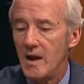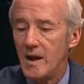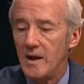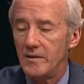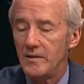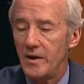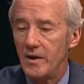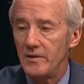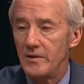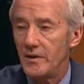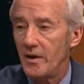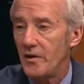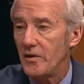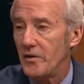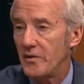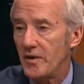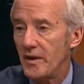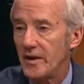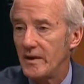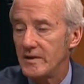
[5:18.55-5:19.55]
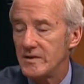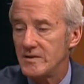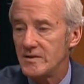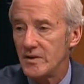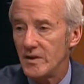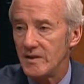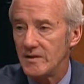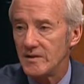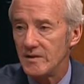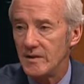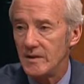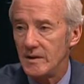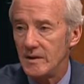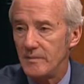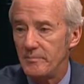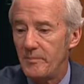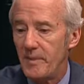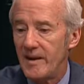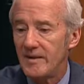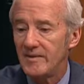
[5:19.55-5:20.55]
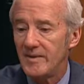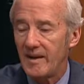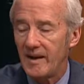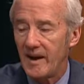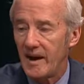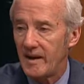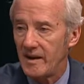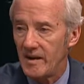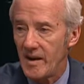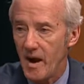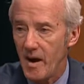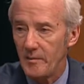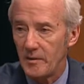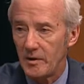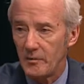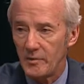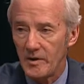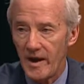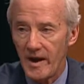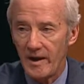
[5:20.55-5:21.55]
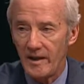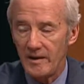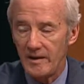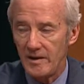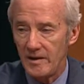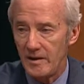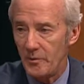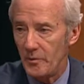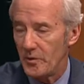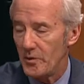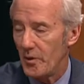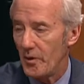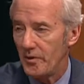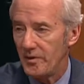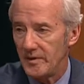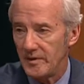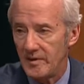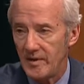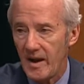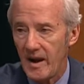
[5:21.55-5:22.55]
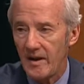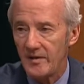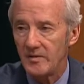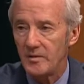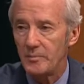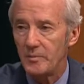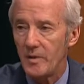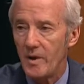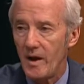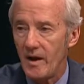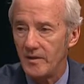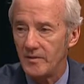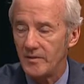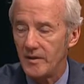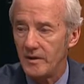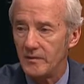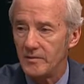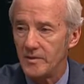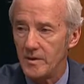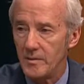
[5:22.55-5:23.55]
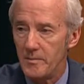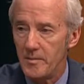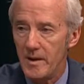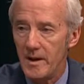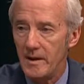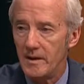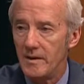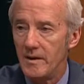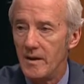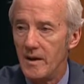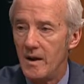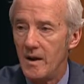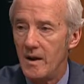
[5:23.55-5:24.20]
The other thing is just the basic economic reality that with all these gas supplies that have come in,